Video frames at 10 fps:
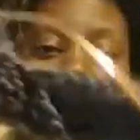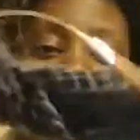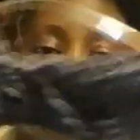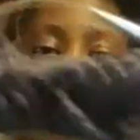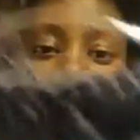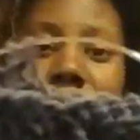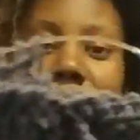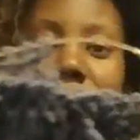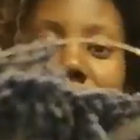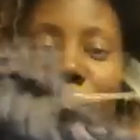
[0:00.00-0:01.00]
I was
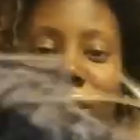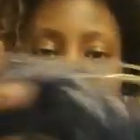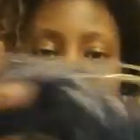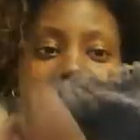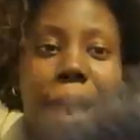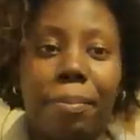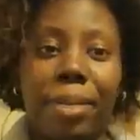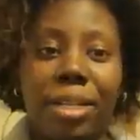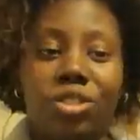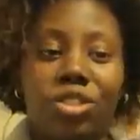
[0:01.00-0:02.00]
on a hat
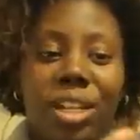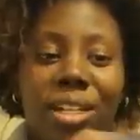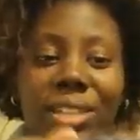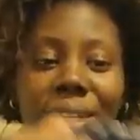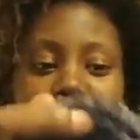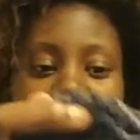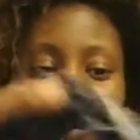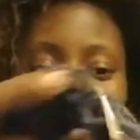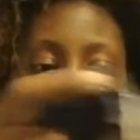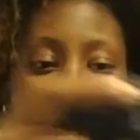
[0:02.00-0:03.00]
binge that it takes
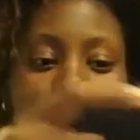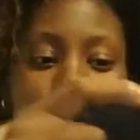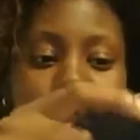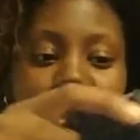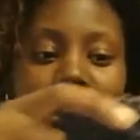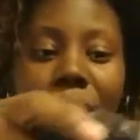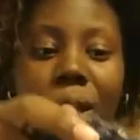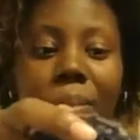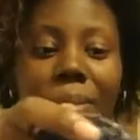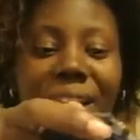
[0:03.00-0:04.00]
about 4 hours,
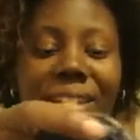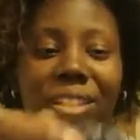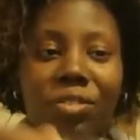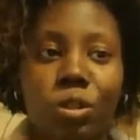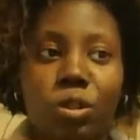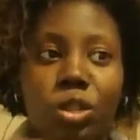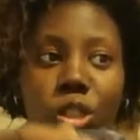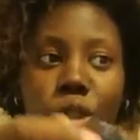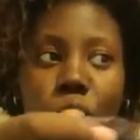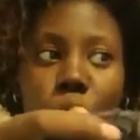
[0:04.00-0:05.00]
but that's if you
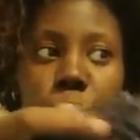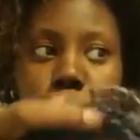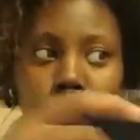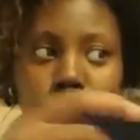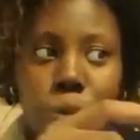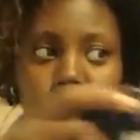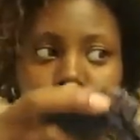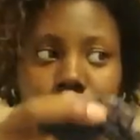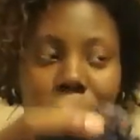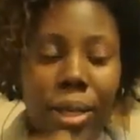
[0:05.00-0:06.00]
just work
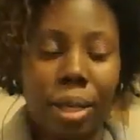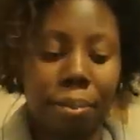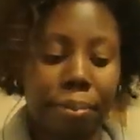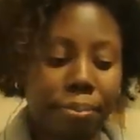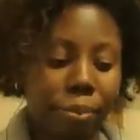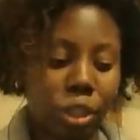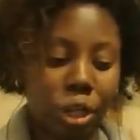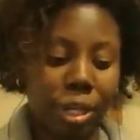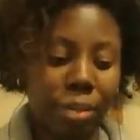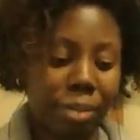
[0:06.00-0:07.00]
through.
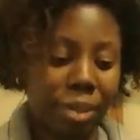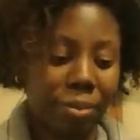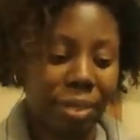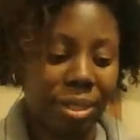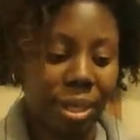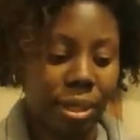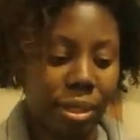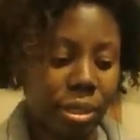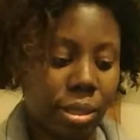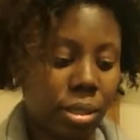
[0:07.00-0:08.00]
Sorry, give me a second.